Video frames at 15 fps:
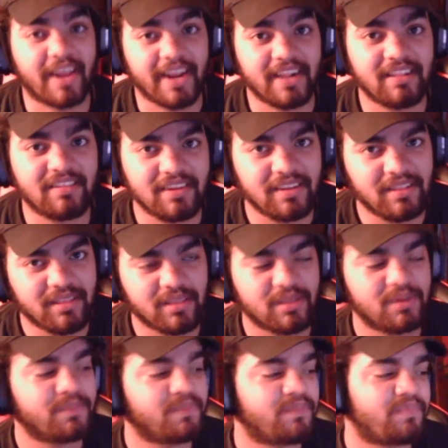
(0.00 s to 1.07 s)
18th
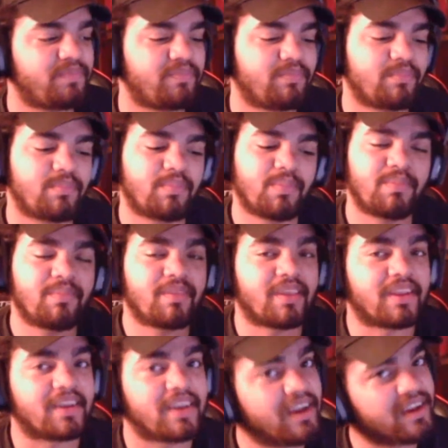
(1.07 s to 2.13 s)

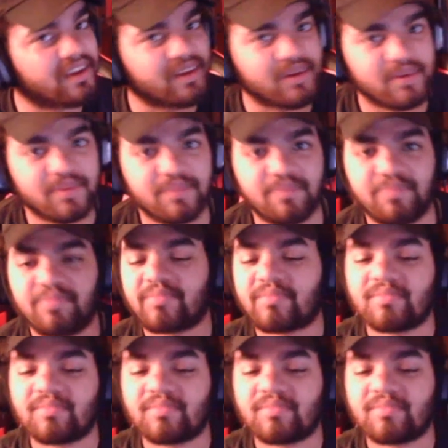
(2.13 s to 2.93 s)
and yeah, yo.